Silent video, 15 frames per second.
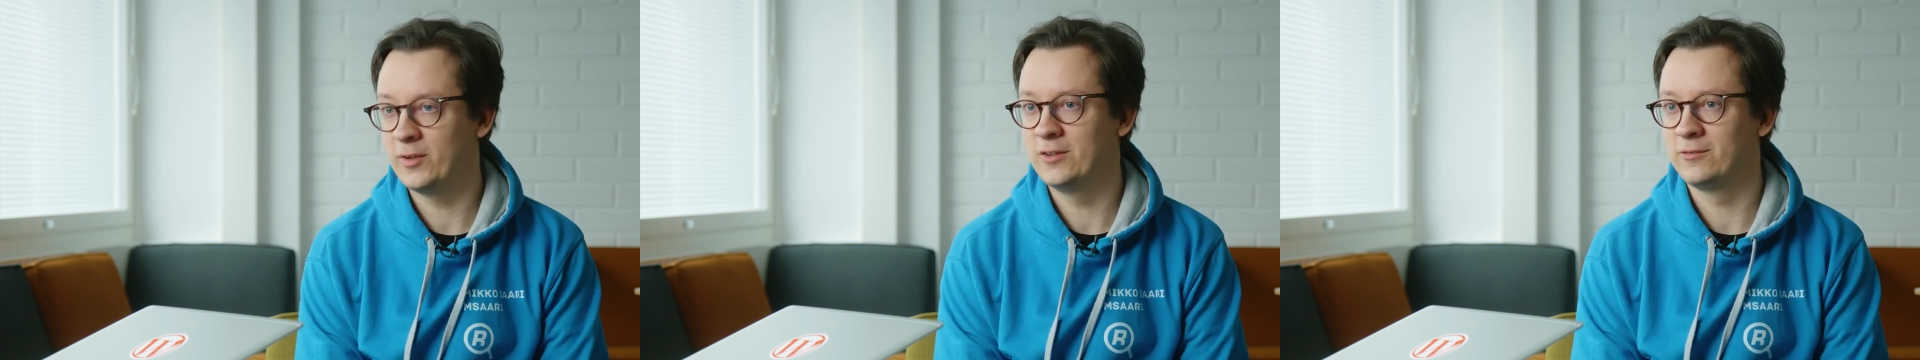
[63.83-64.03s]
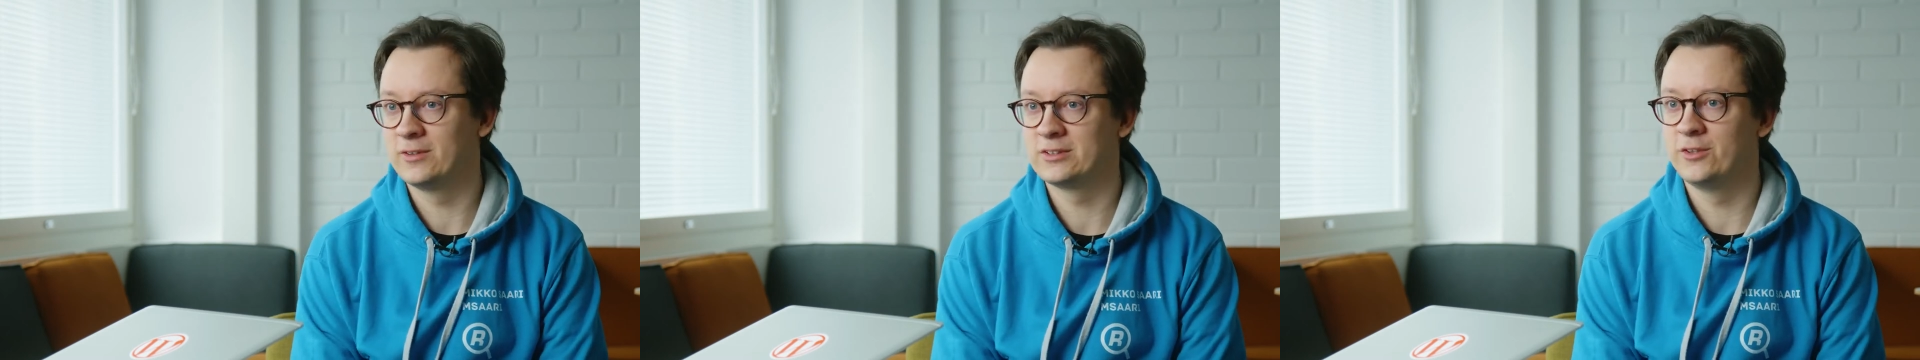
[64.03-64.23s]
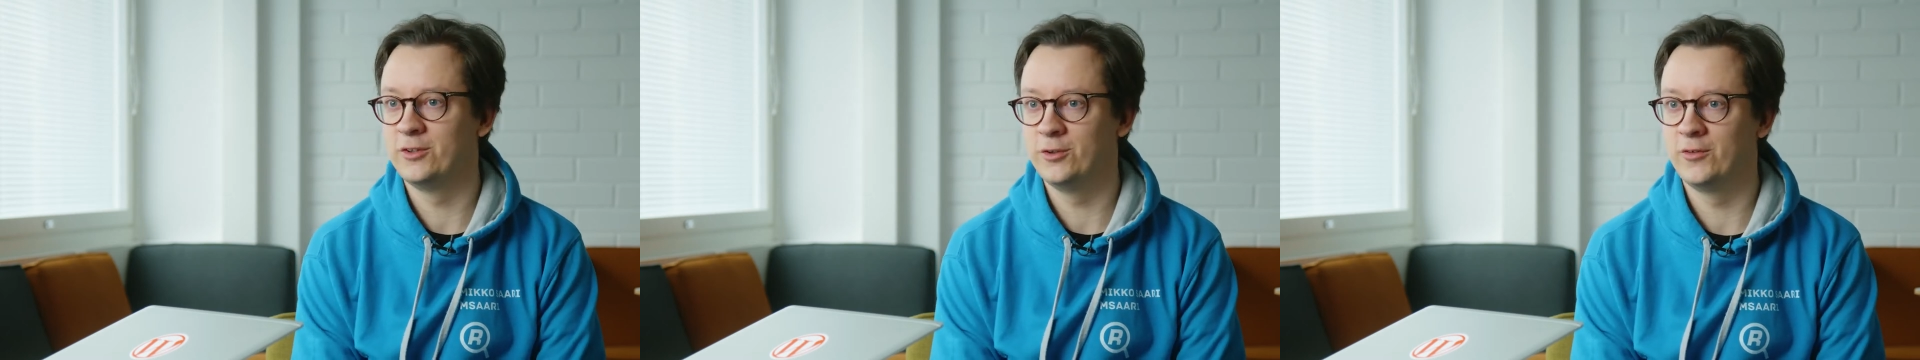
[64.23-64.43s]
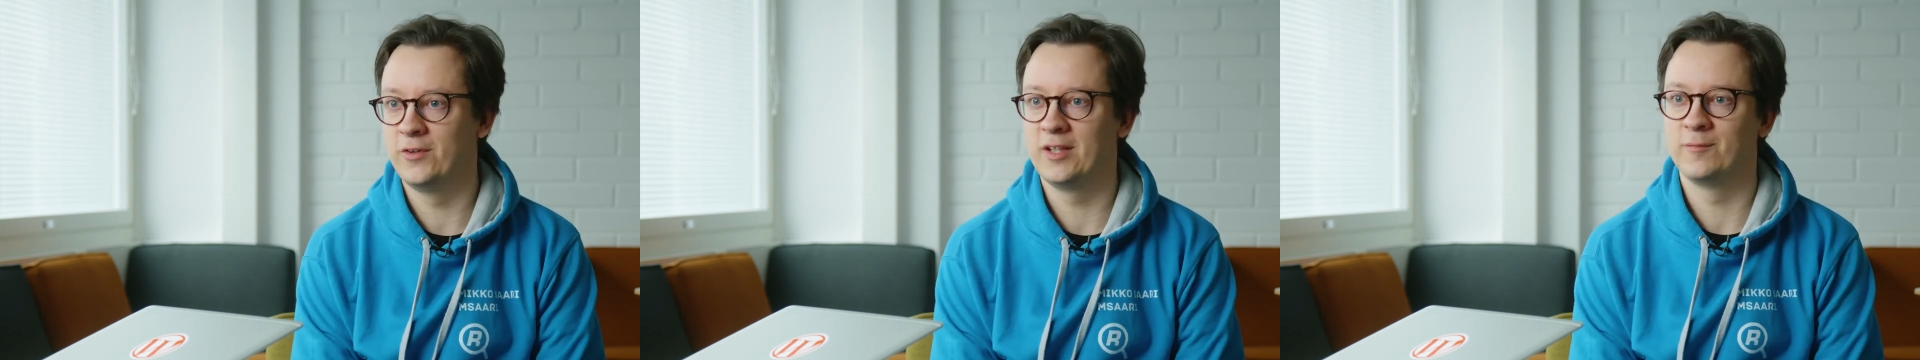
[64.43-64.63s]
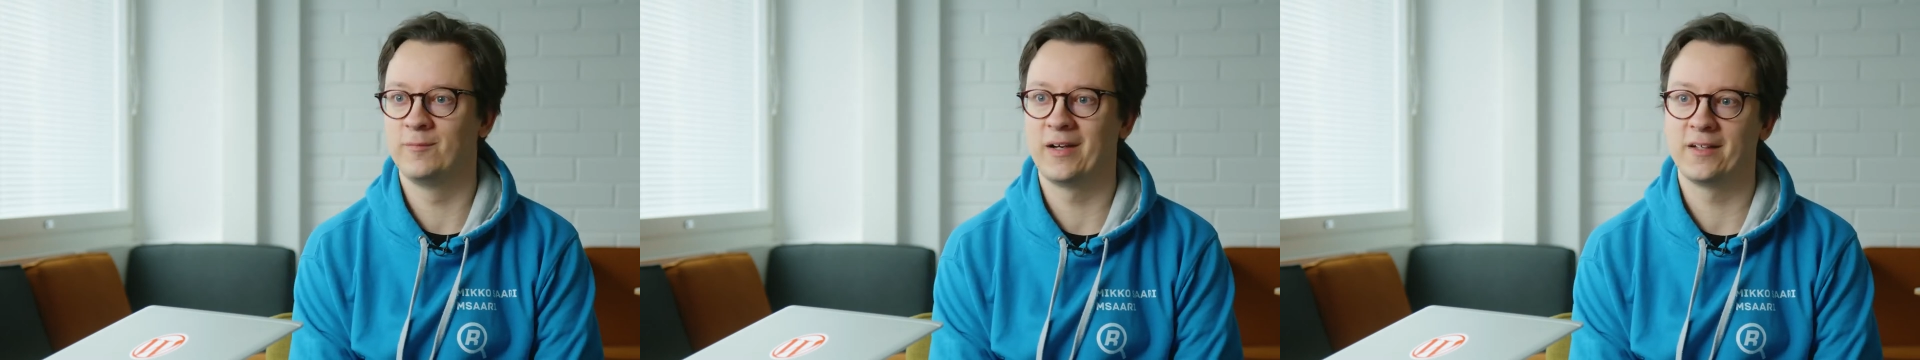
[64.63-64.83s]
It was a new
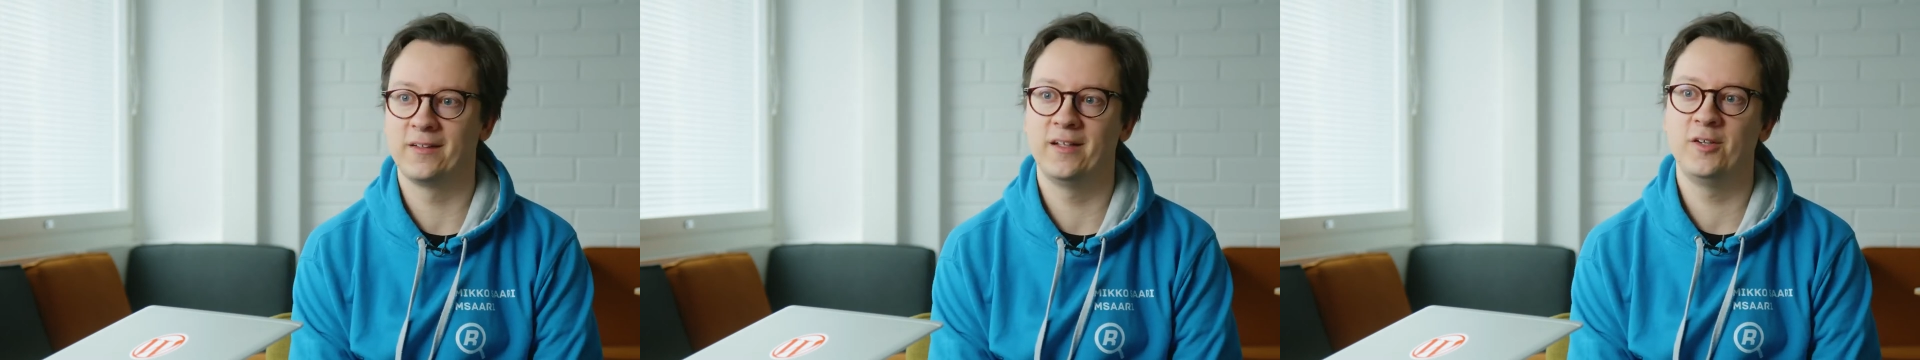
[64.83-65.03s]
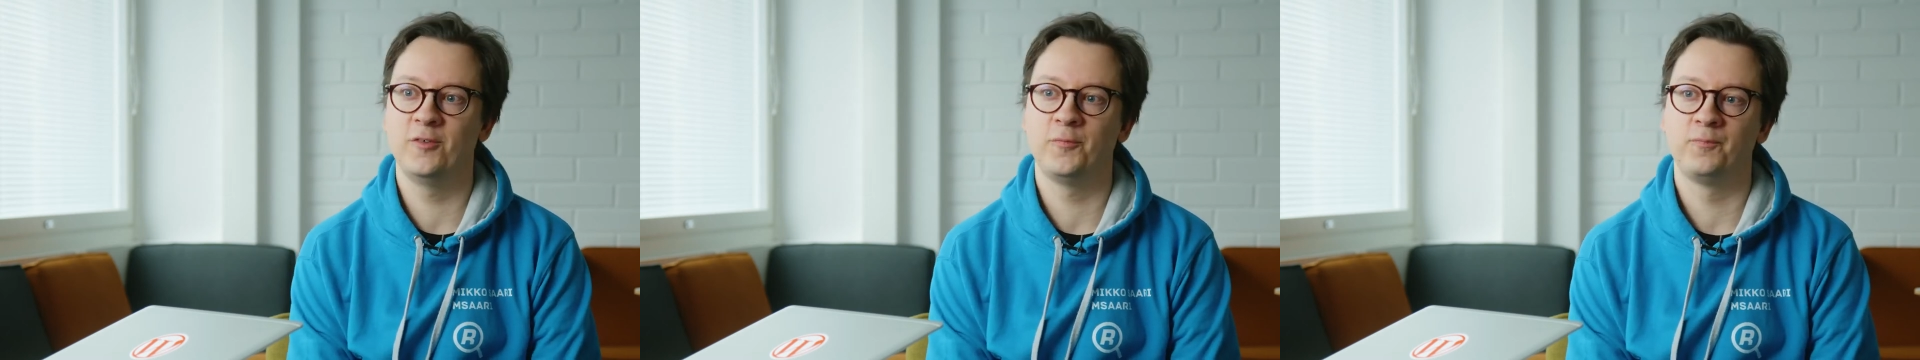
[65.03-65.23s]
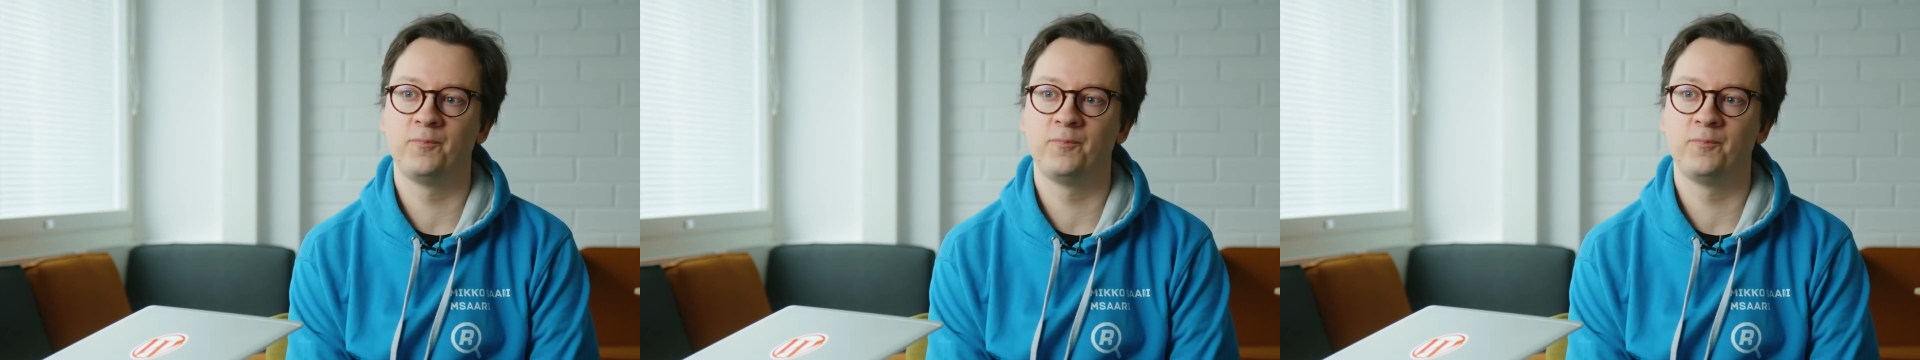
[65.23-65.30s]
thing back then.